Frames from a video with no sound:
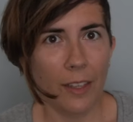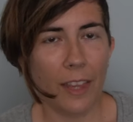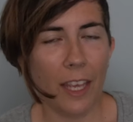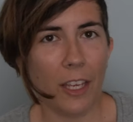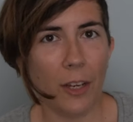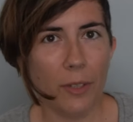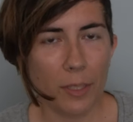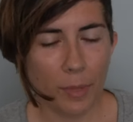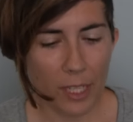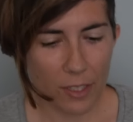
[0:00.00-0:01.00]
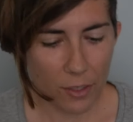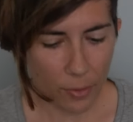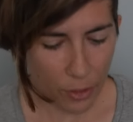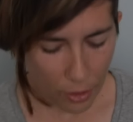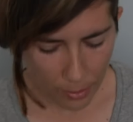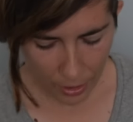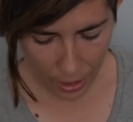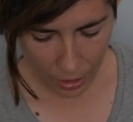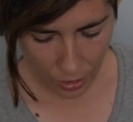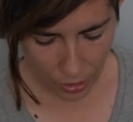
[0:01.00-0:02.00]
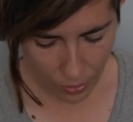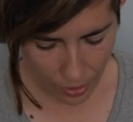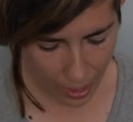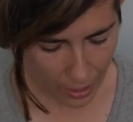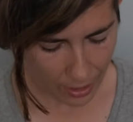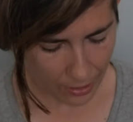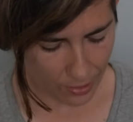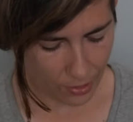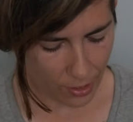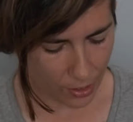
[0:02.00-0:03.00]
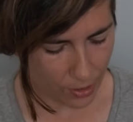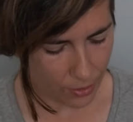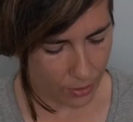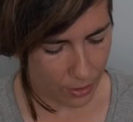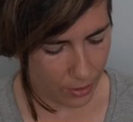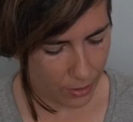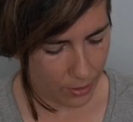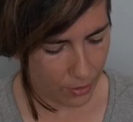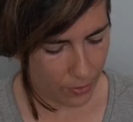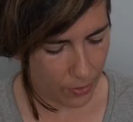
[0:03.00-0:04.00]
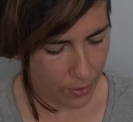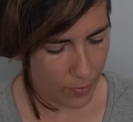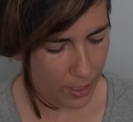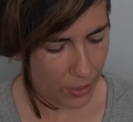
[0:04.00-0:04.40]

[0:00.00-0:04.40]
they go into places where normal dogs do not, so we want to make